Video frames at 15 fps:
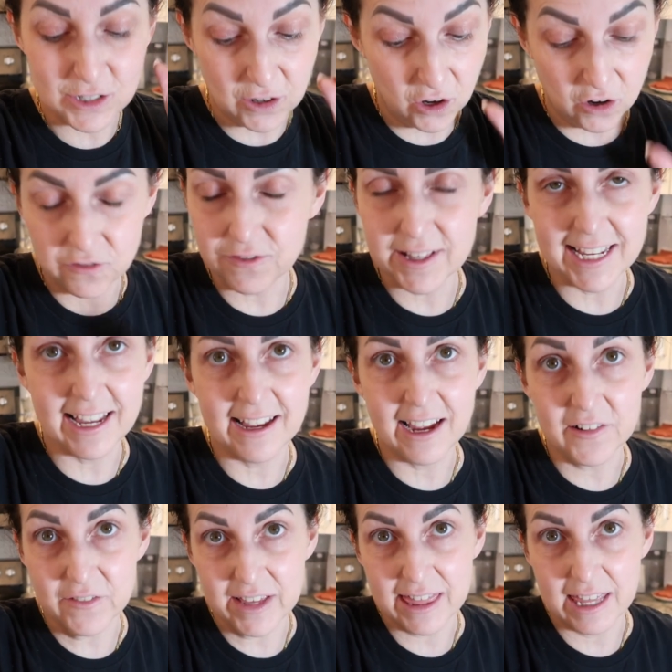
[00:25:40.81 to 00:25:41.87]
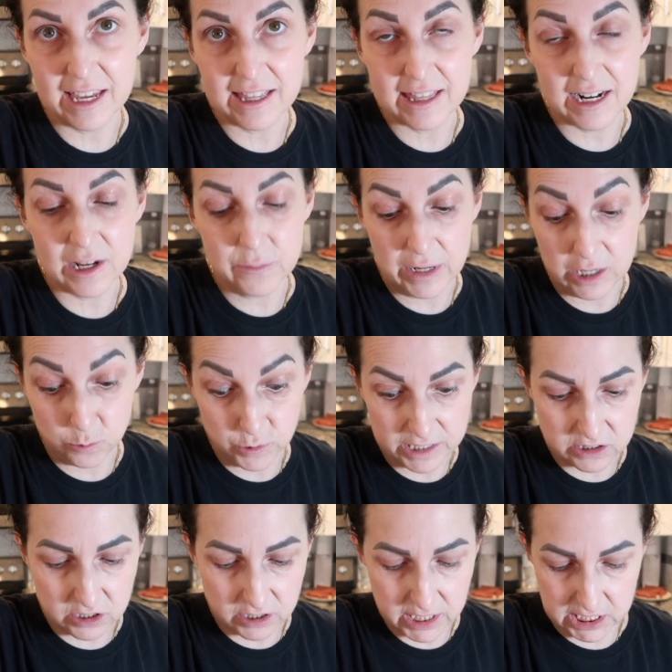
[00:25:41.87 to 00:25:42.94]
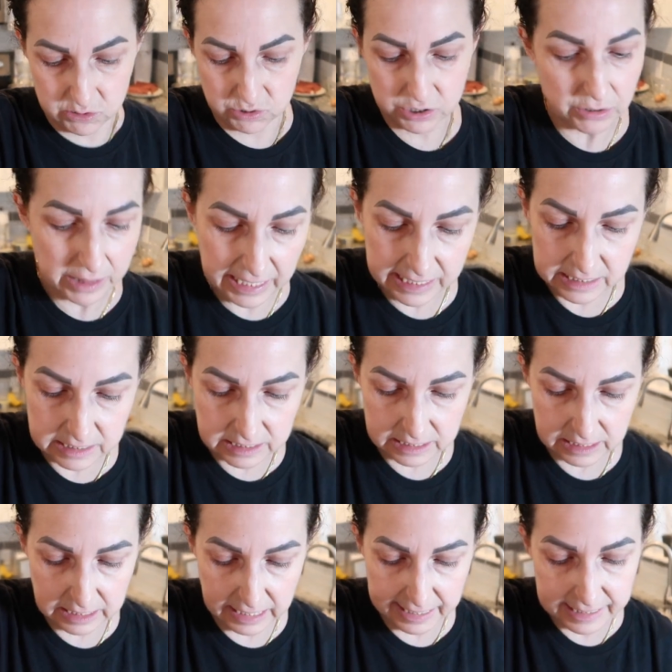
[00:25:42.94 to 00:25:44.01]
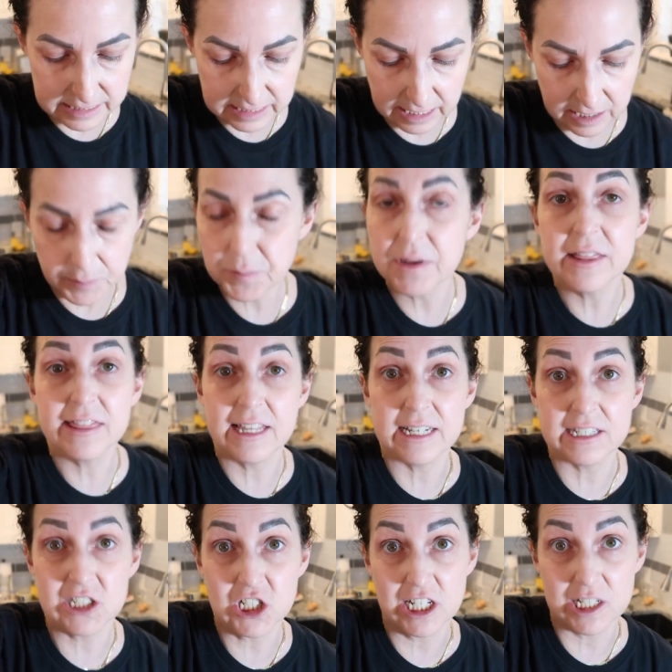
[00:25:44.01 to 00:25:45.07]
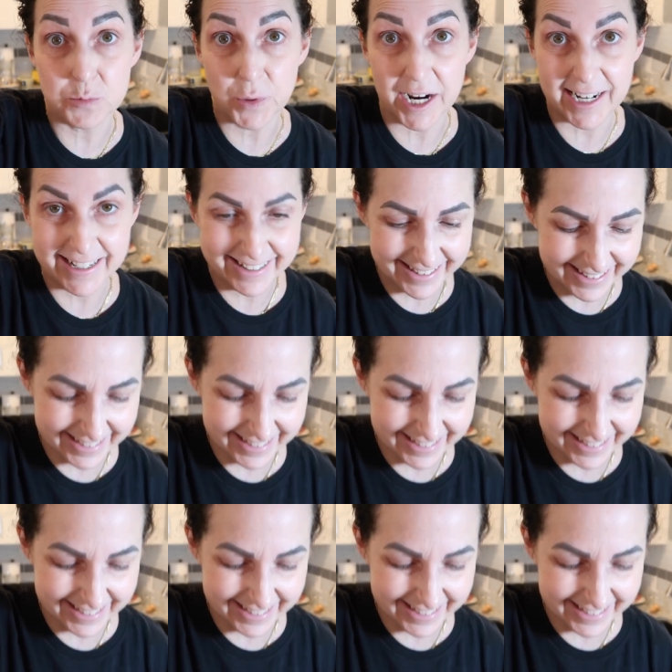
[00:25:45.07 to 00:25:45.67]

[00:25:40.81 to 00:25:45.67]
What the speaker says: So hopefully everything that I made will turn out. So let's slice up this cheese bread.